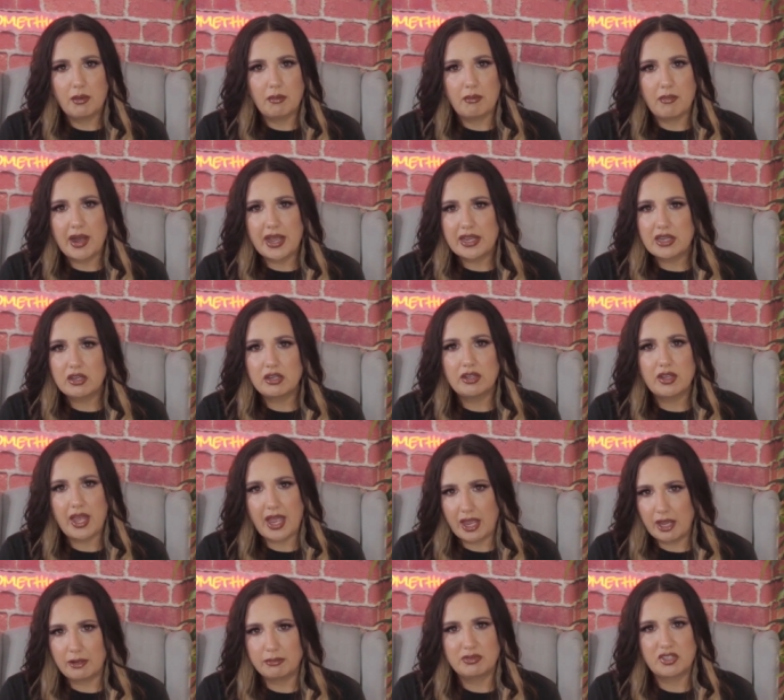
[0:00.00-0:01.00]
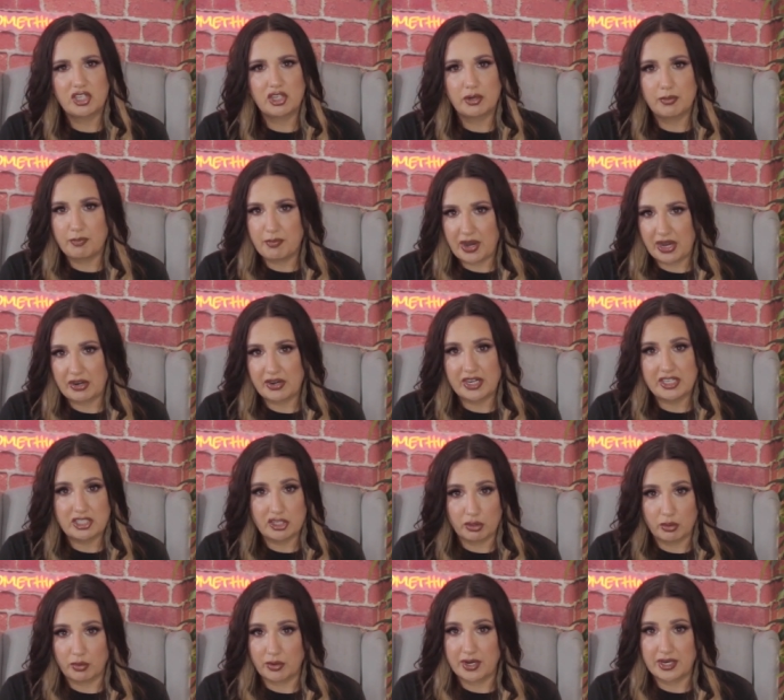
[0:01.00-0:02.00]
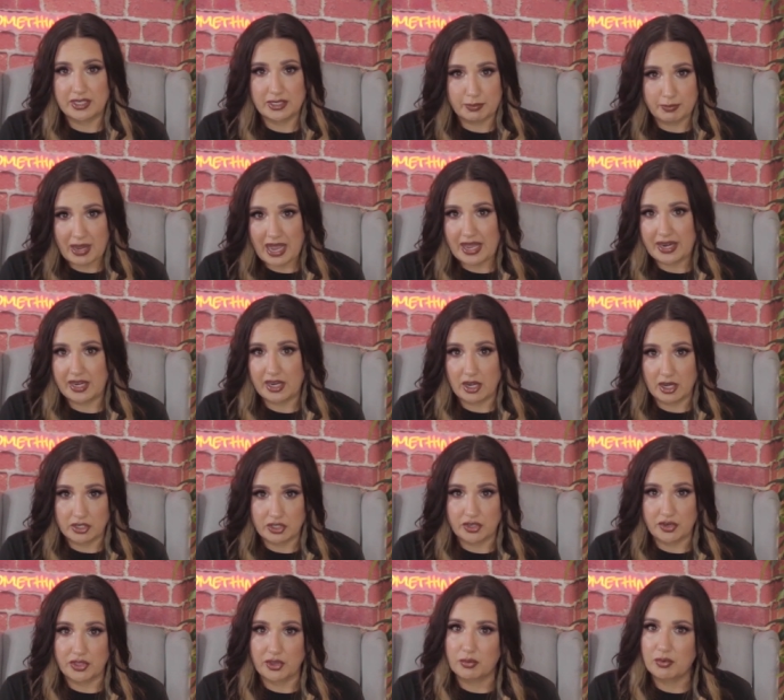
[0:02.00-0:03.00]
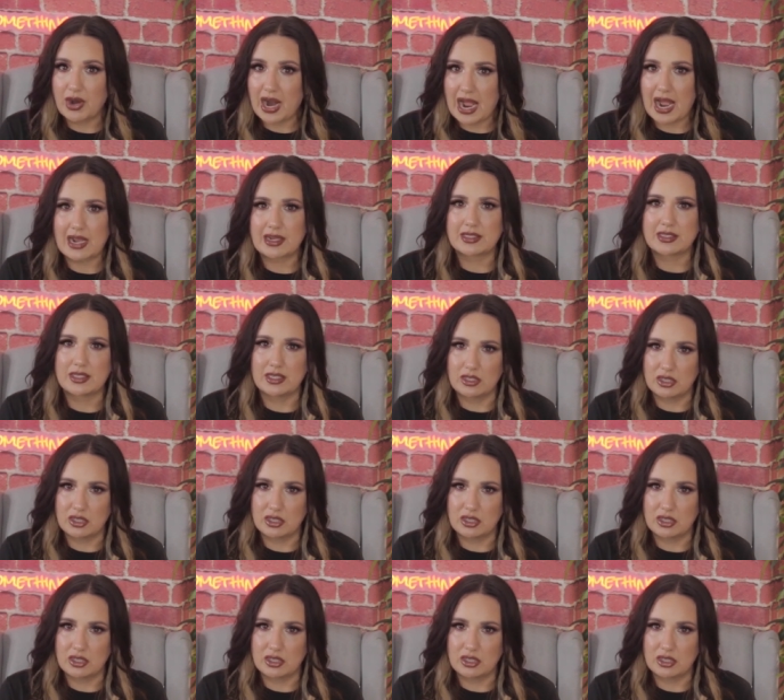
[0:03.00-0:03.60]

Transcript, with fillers: Michael helped her bury Tori's body under the rocks,